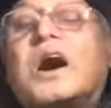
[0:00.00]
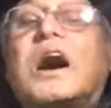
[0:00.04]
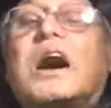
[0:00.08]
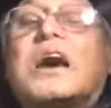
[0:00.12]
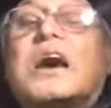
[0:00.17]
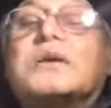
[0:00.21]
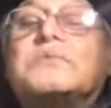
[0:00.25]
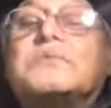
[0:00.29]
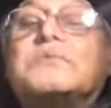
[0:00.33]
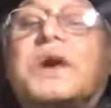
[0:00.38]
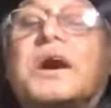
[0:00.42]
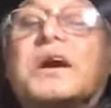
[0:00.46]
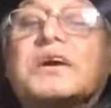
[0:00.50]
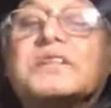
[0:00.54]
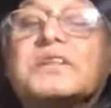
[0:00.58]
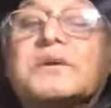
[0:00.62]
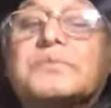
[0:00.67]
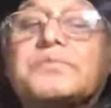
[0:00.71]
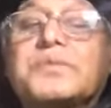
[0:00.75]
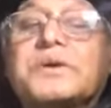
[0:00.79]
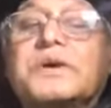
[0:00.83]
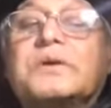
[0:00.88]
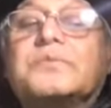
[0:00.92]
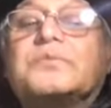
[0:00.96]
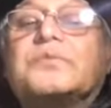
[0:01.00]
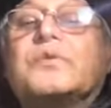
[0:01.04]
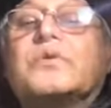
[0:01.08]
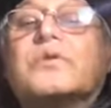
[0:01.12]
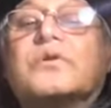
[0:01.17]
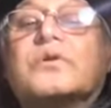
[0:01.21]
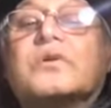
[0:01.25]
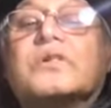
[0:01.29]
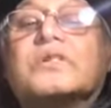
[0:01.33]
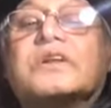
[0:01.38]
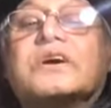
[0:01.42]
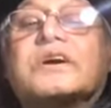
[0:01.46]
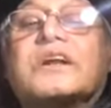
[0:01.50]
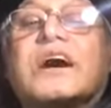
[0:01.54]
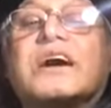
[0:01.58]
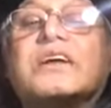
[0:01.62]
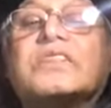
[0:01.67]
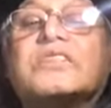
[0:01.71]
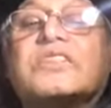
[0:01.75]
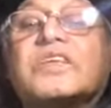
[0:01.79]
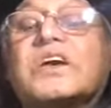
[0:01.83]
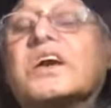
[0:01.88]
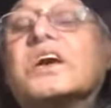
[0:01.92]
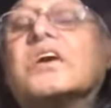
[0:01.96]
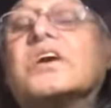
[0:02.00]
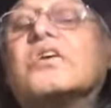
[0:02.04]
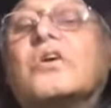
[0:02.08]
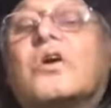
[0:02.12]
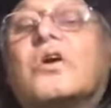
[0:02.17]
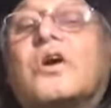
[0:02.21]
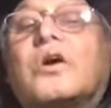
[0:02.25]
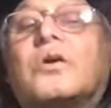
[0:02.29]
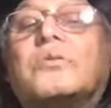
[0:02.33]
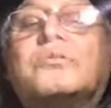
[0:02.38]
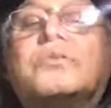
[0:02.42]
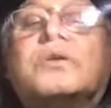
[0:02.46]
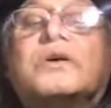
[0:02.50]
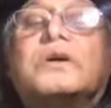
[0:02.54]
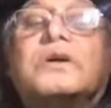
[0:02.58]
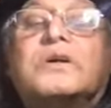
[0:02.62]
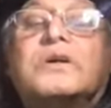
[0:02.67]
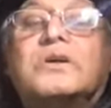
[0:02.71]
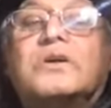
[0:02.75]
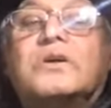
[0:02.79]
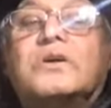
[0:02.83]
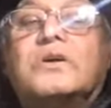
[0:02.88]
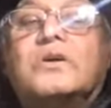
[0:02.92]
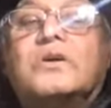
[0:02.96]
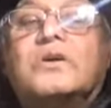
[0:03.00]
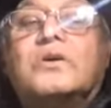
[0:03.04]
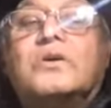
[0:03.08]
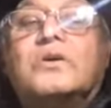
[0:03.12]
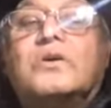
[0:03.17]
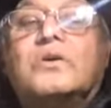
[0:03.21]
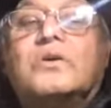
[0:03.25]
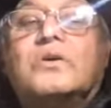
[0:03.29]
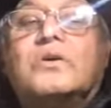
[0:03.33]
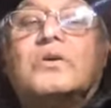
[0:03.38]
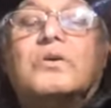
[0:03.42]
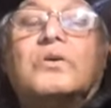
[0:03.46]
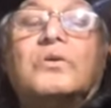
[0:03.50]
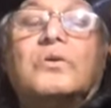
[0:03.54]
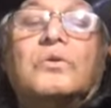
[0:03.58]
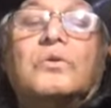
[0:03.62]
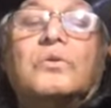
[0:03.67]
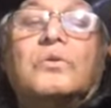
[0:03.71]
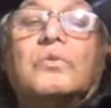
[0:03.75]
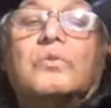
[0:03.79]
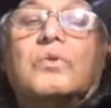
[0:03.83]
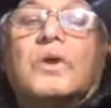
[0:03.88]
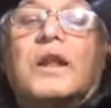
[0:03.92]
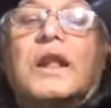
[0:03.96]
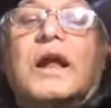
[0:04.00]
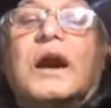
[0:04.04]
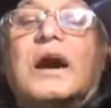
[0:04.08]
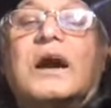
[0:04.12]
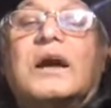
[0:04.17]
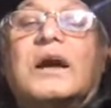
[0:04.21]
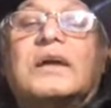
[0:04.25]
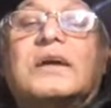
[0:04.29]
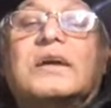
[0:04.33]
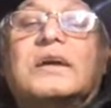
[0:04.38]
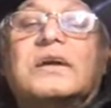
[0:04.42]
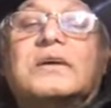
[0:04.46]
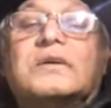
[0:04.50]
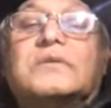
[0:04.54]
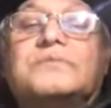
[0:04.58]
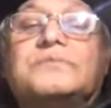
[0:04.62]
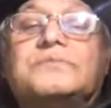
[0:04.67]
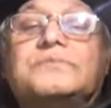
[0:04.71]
are among the people that I think of when I